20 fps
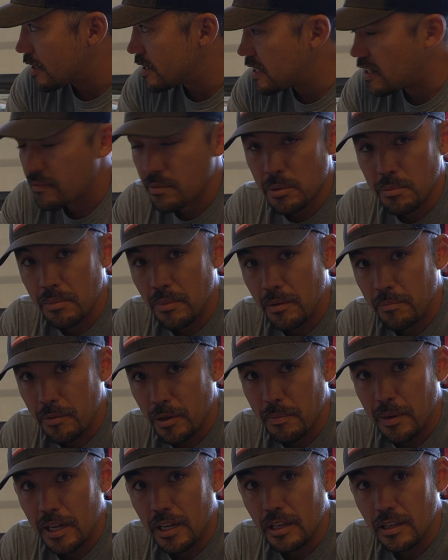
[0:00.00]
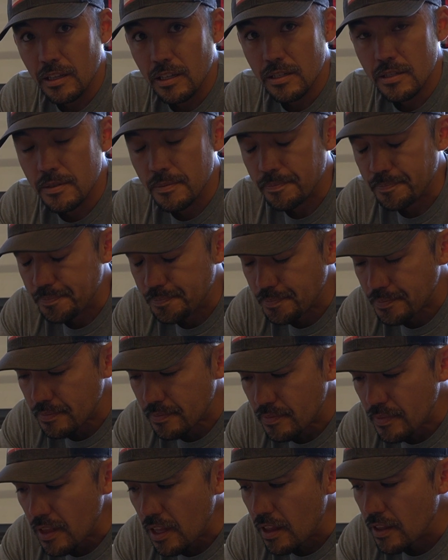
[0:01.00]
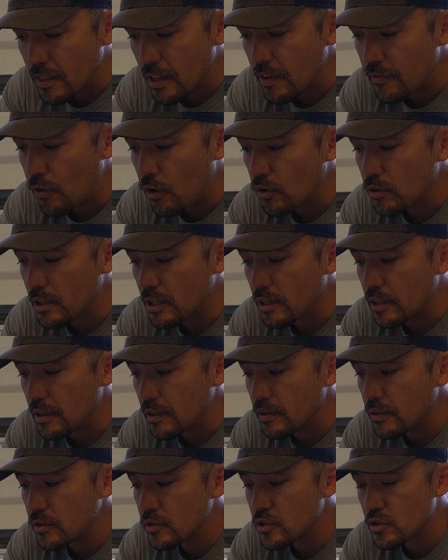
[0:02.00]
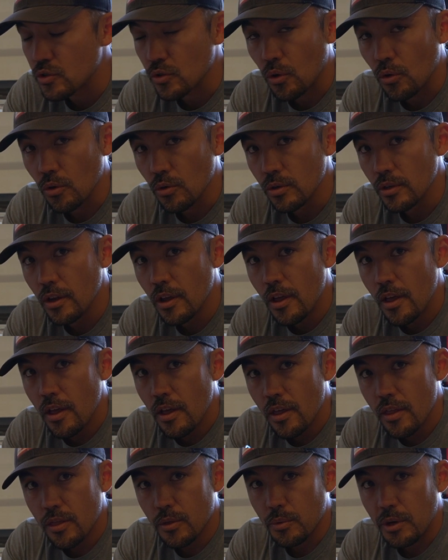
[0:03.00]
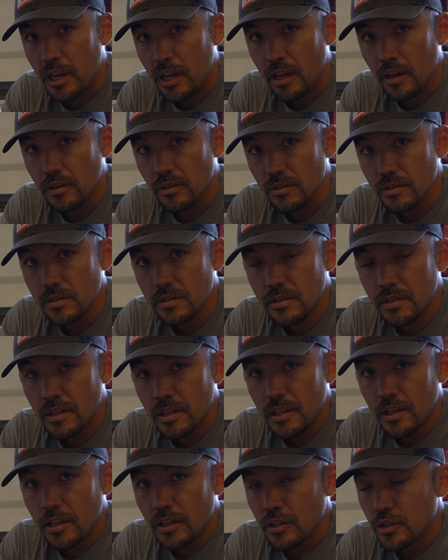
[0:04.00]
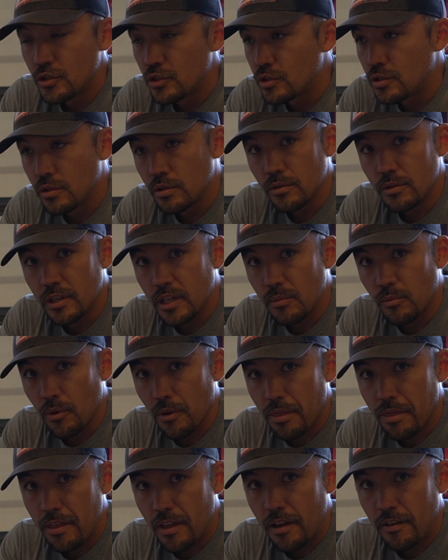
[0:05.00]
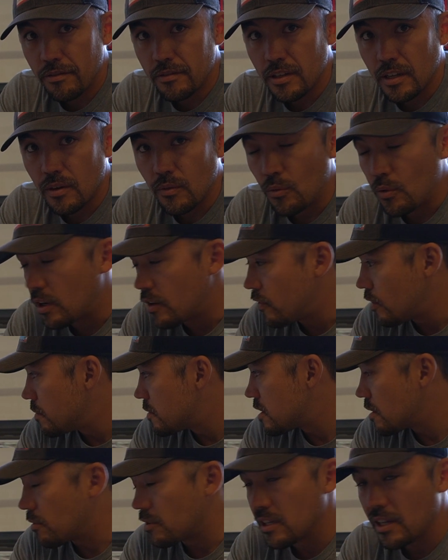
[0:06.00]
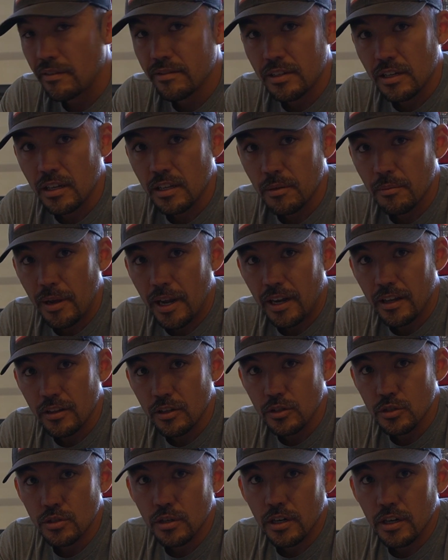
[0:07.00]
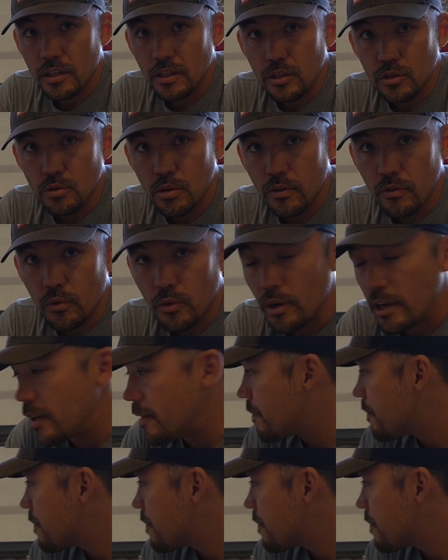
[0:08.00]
as they've been making these, they've only sold 3 handles. 2 of them were theft, and 1 of them someone left it on the back of their truck and then drove away.